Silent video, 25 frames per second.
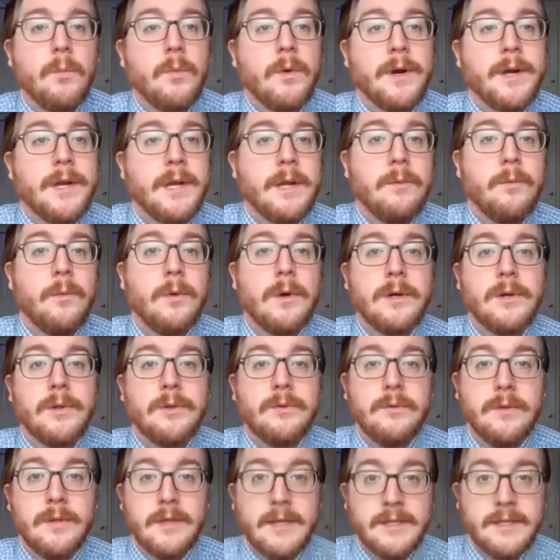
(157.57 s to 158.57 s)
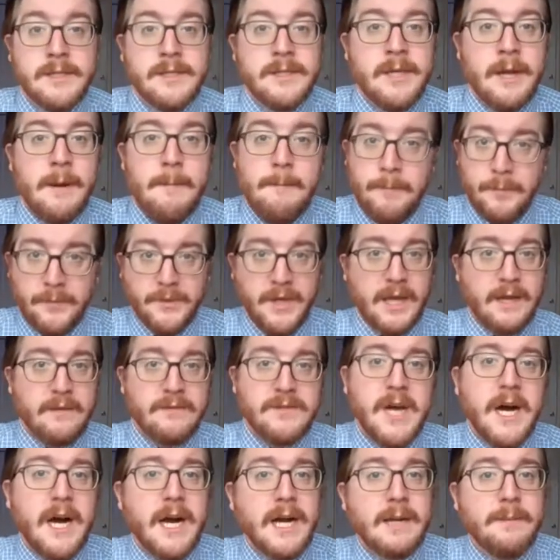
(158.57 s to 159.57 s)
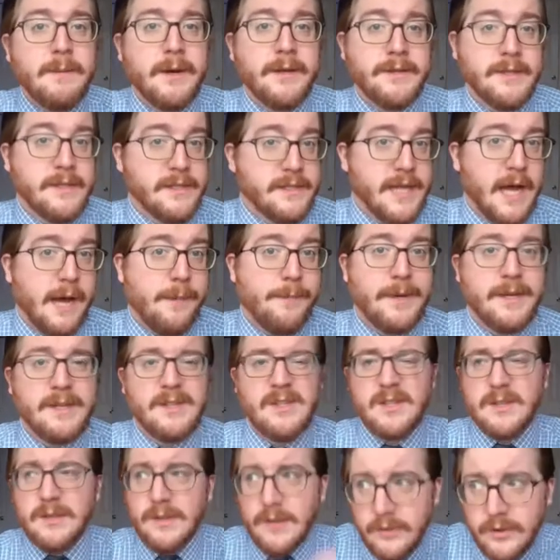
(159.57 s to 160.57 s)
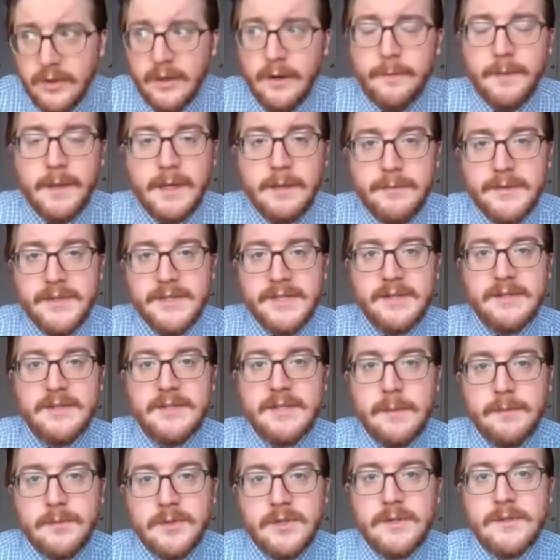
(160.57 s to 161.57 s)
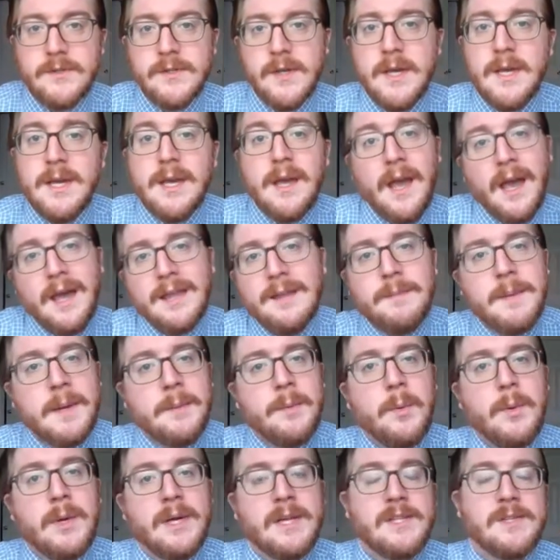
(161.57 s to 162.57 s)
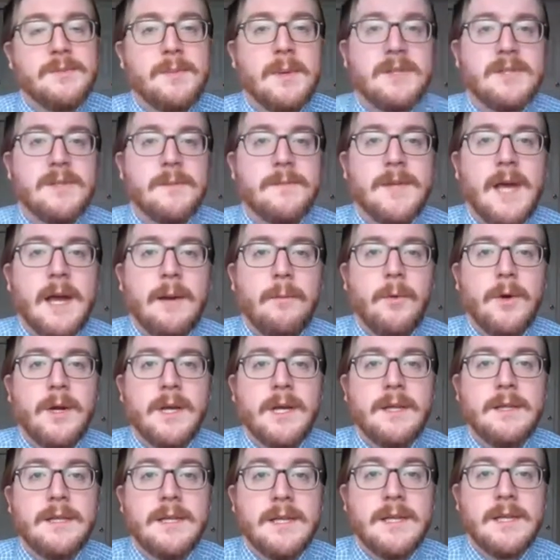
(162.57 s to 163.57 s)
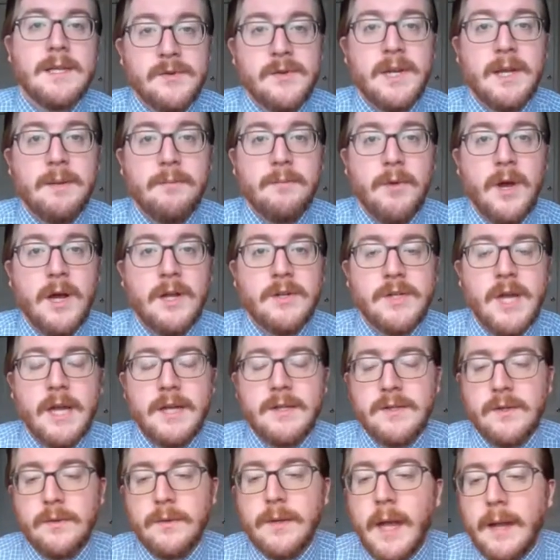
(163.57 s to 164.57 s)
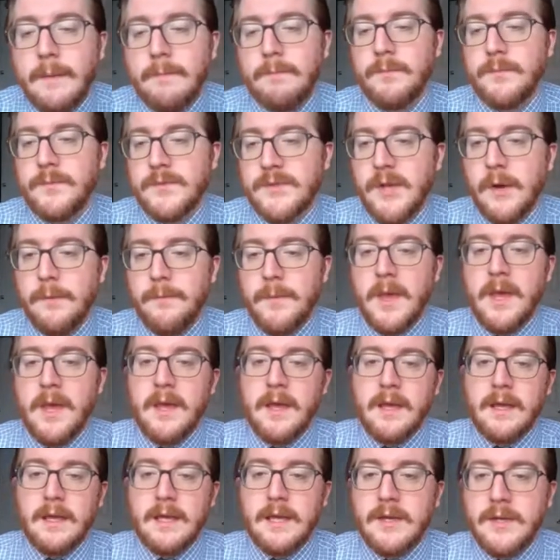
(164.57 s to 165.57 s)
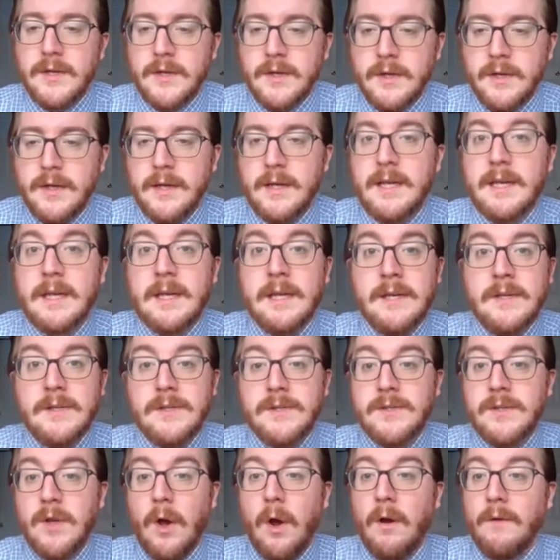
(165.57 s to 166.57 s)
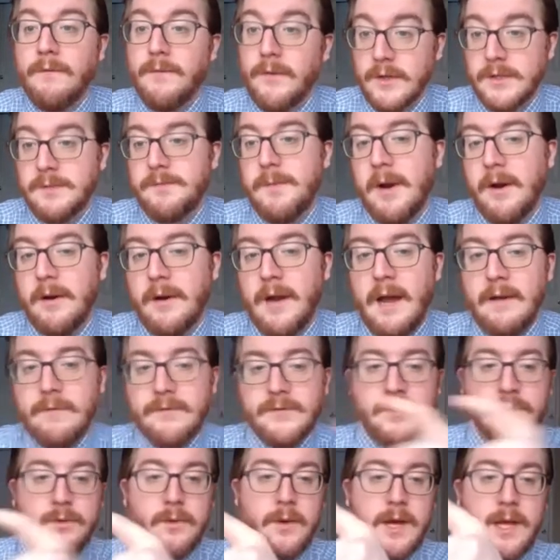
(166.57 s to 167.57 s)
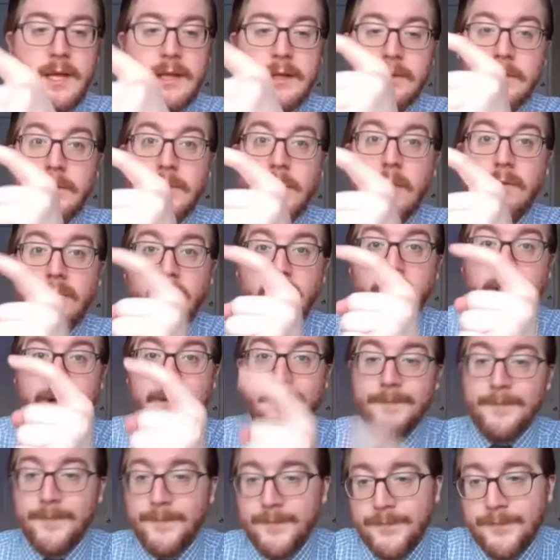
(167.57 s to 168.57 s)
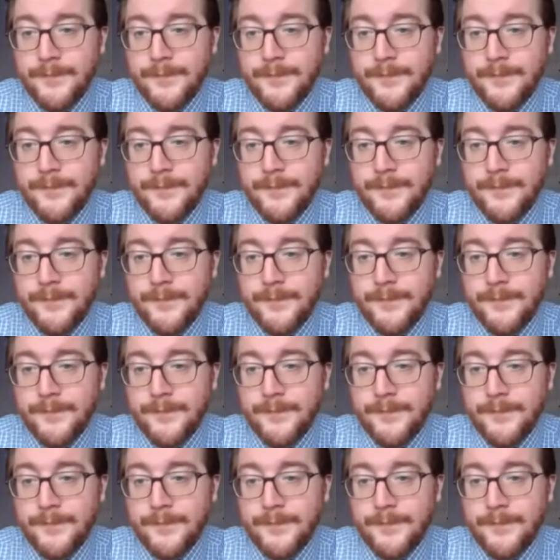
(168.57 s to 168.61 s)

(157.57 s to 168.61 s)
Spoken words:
we're going to work through this and kind of talk about these topics and clear up any misconceptions. And then maybe we can spend some time working on the History Day project. Okay, so here is our first paragraph. So go ahead and look over here.